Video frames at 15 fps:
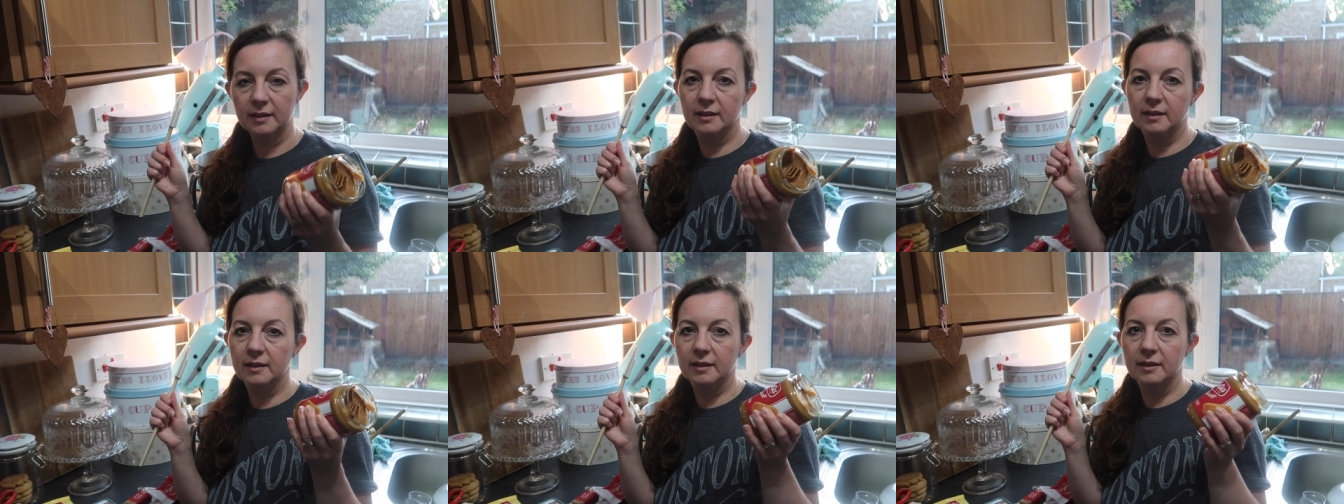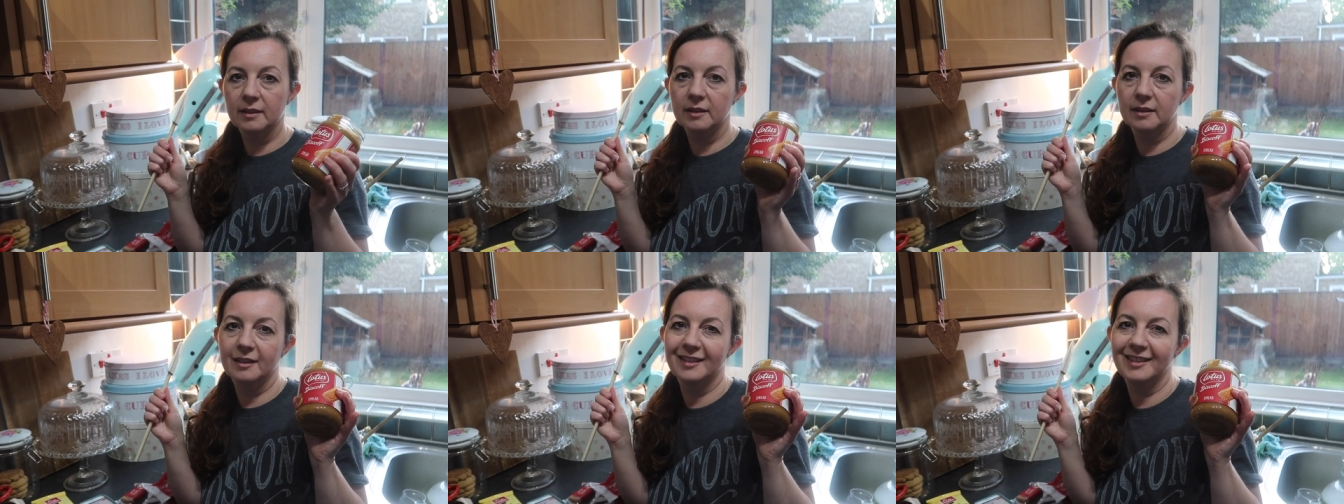
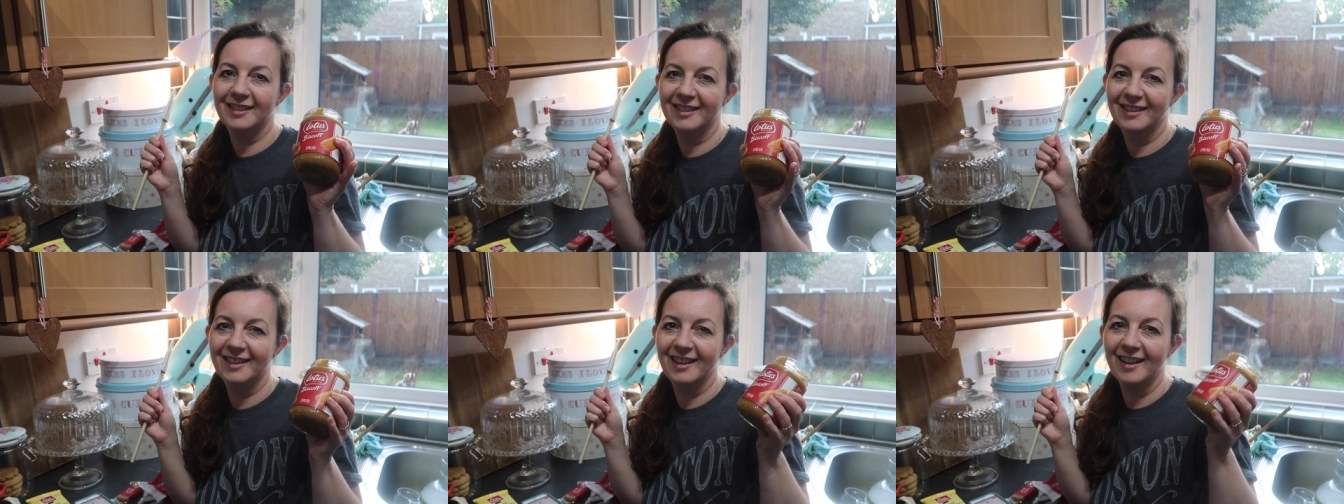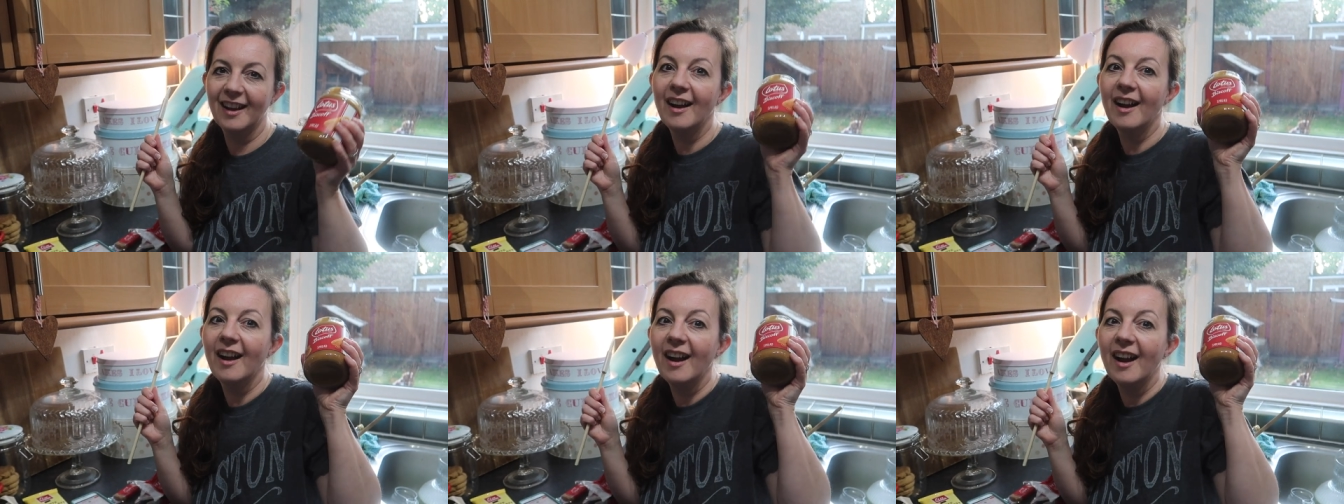Action.
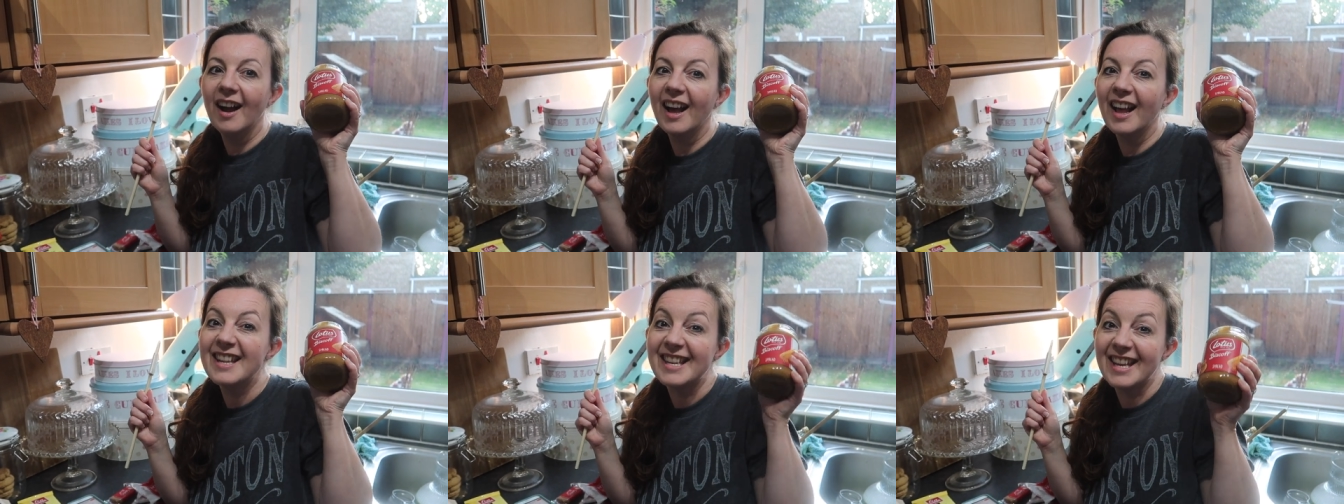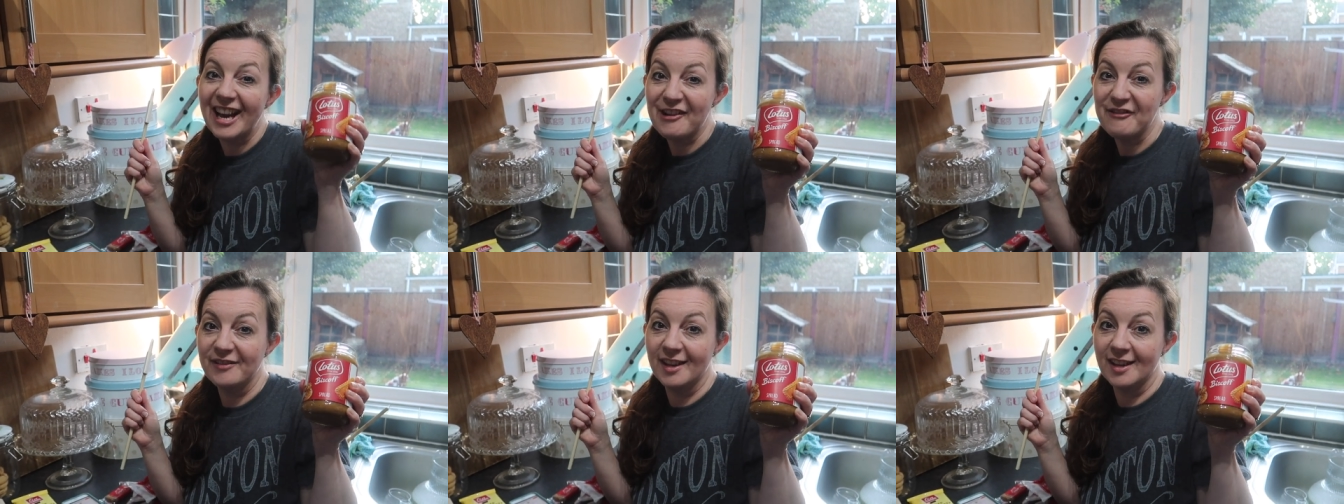
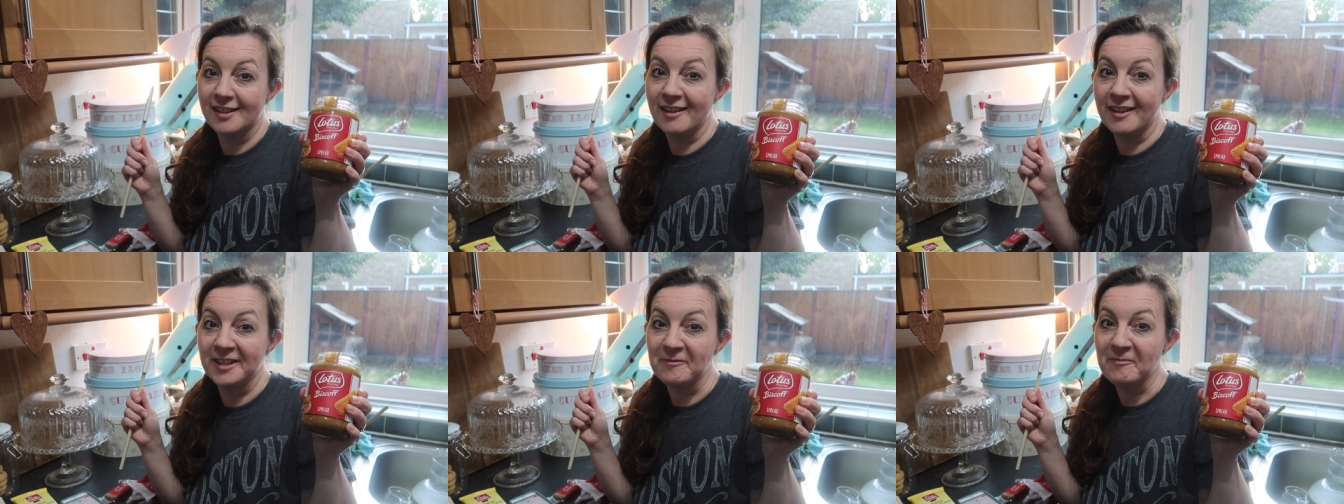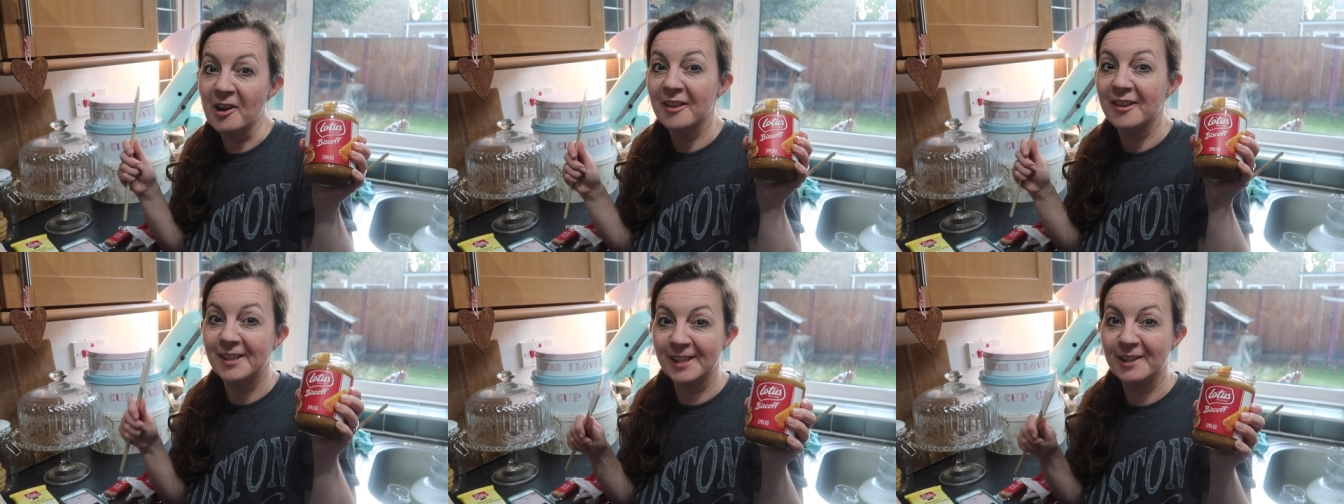Now for the exciting
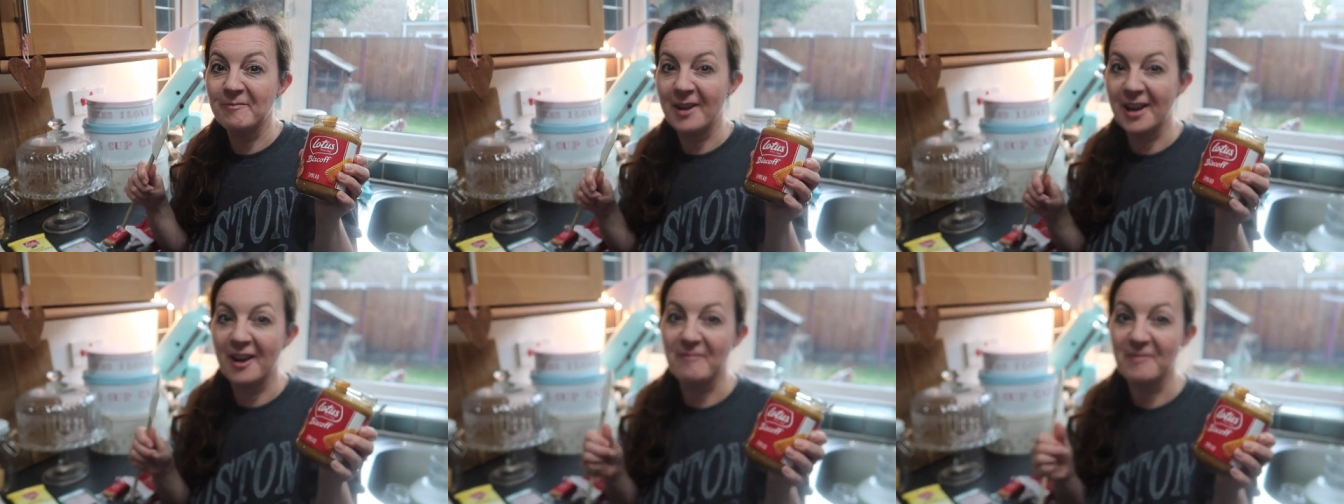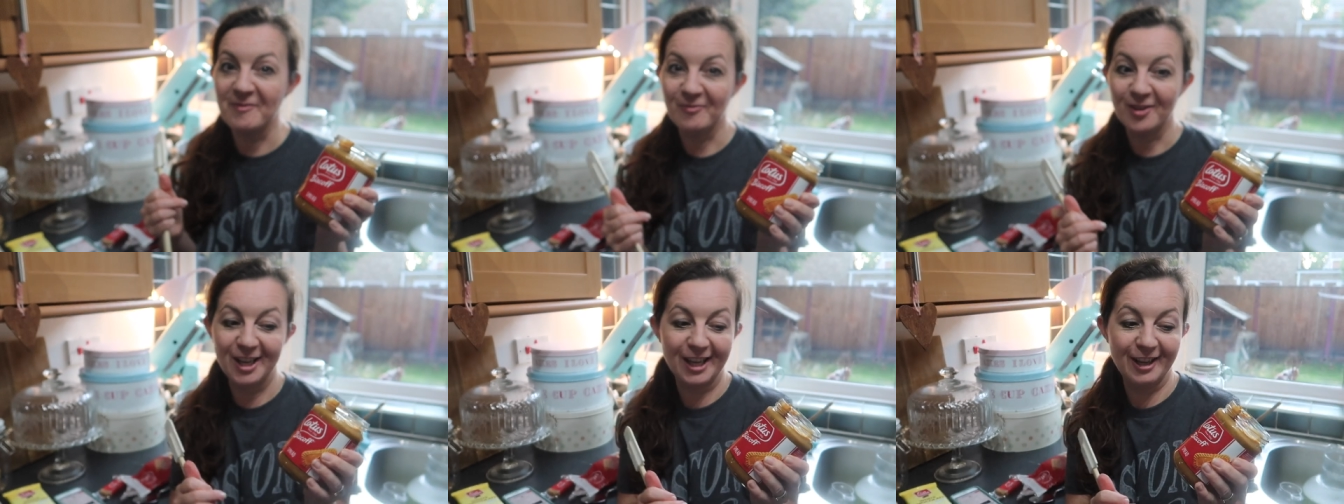part. This is the bit I've
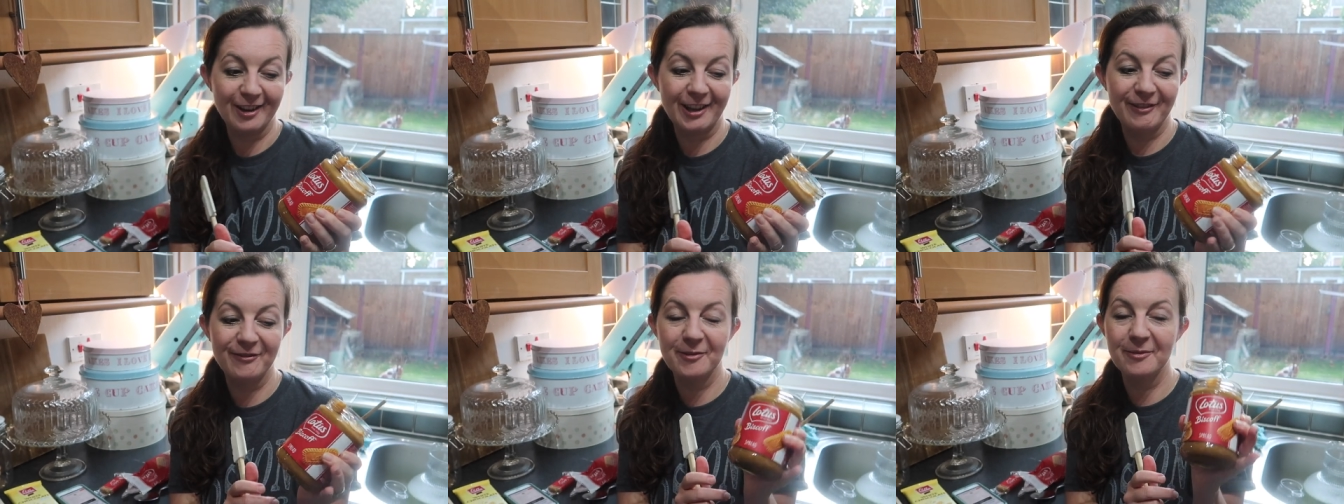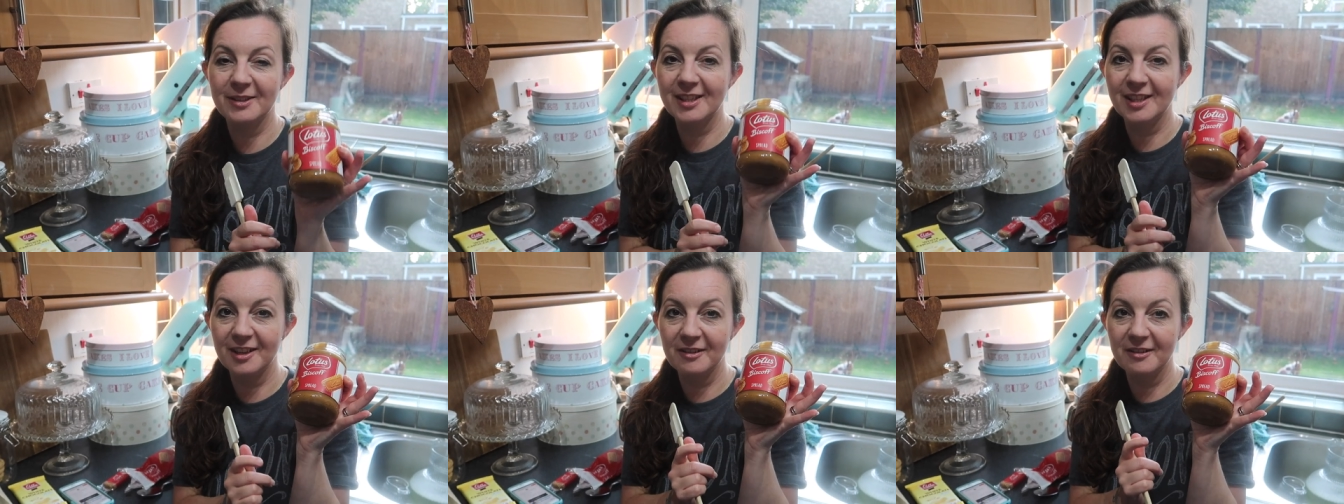been really looking
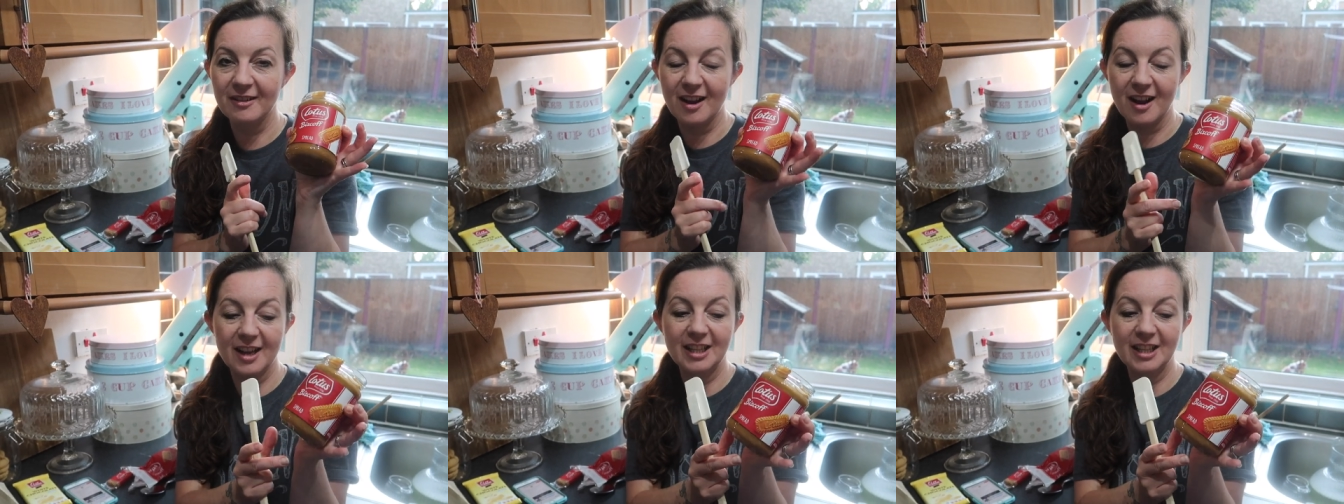forward to.